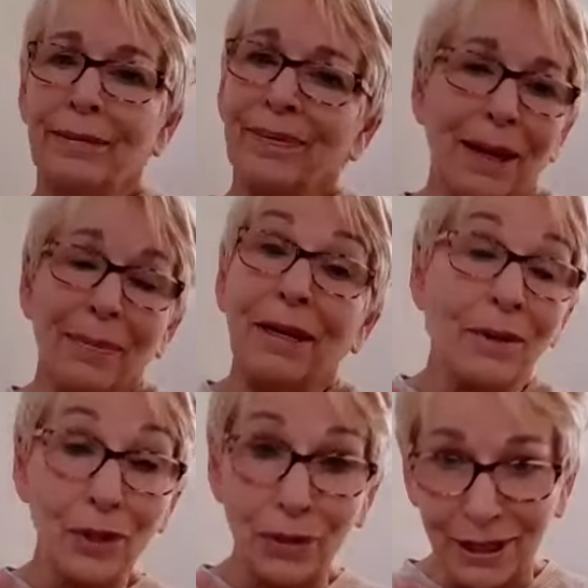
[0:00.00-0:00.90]
I mean, it
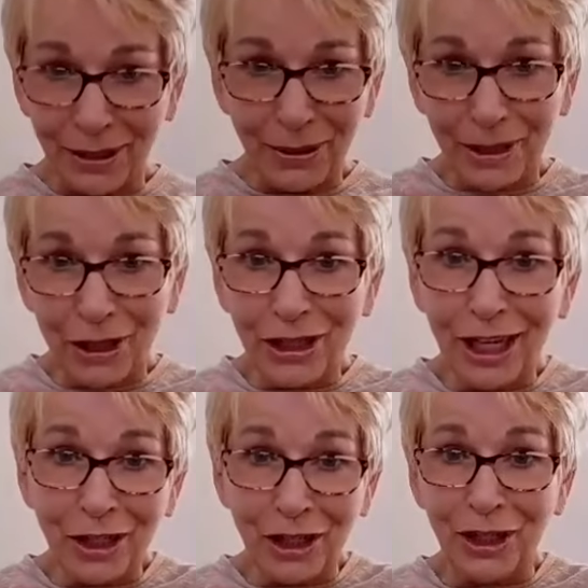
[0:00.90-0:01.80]
was drawing too much
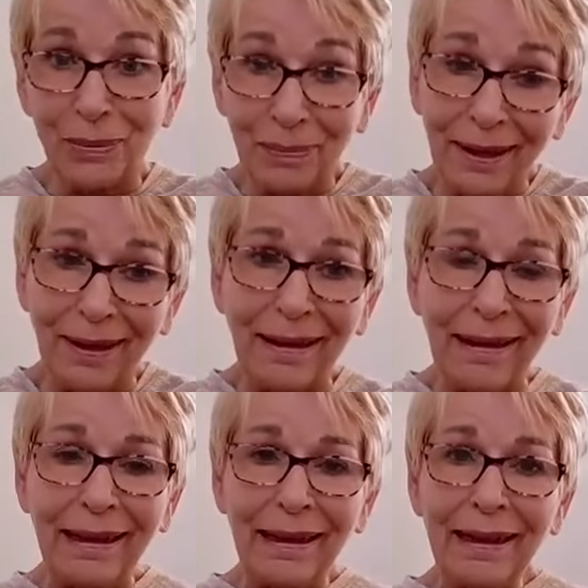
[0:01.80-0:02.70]
attention to me.
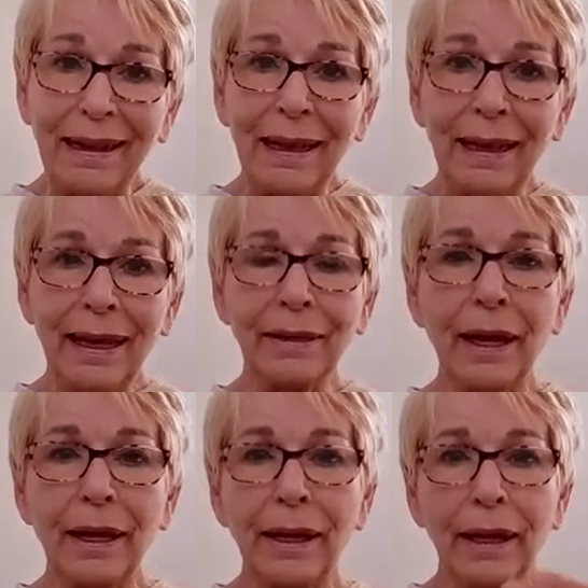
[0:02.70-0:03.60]
And I